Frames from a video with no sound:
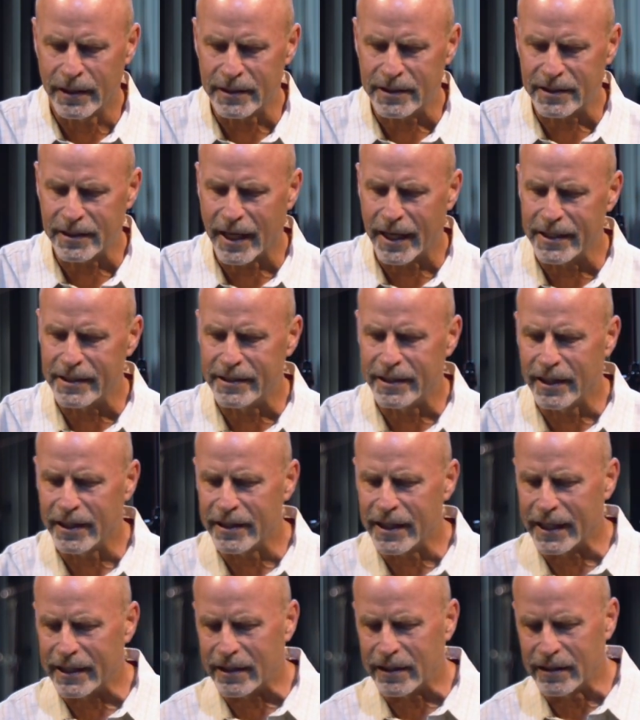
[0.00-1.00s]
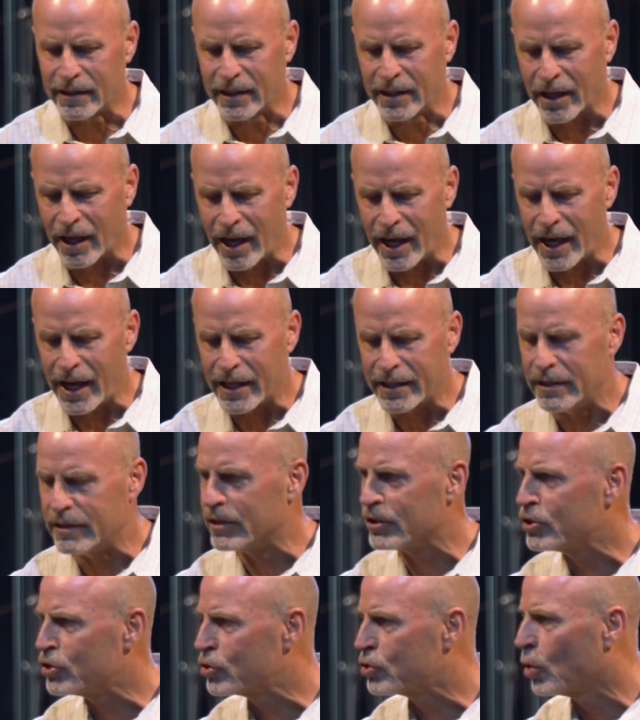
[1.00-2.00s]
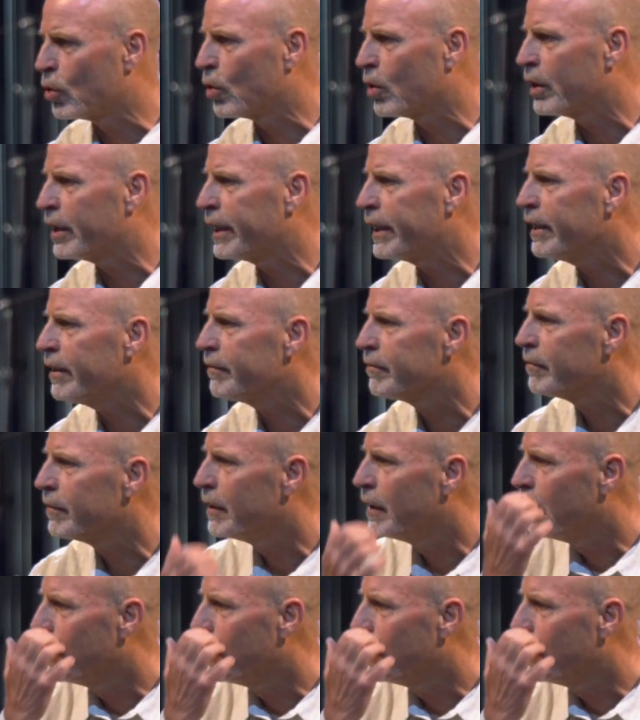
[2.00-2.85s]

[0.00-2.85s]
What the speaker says: And it's the idea that God in the story